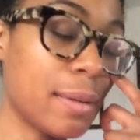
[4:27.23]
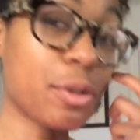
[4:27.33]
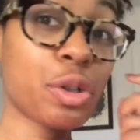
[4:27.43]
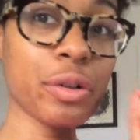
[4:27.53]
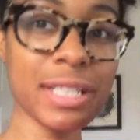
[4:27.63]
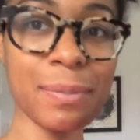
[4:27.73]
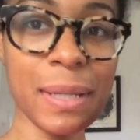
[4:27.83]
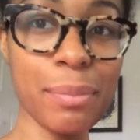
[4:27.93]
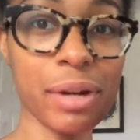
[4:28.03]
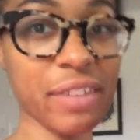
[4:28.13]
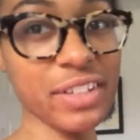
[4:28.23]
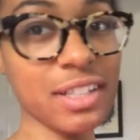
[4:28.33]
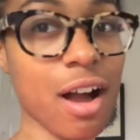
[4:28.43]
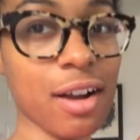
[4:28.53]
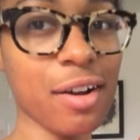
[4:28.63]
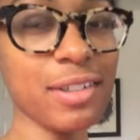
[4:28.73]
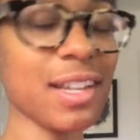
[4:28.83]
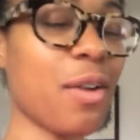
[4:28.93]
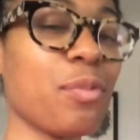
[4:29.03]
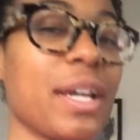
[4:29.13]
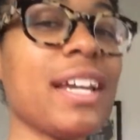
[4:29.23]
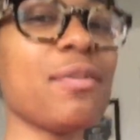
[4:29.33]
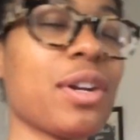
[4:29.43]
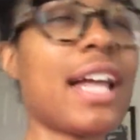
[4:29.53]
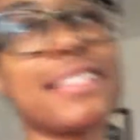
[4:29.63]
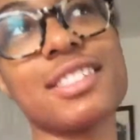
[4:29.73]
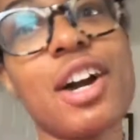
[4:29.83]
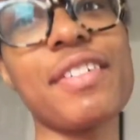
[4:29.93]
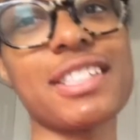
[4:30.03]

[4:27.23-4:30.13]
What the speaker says: crispy breakfast tacos, and we were like starving,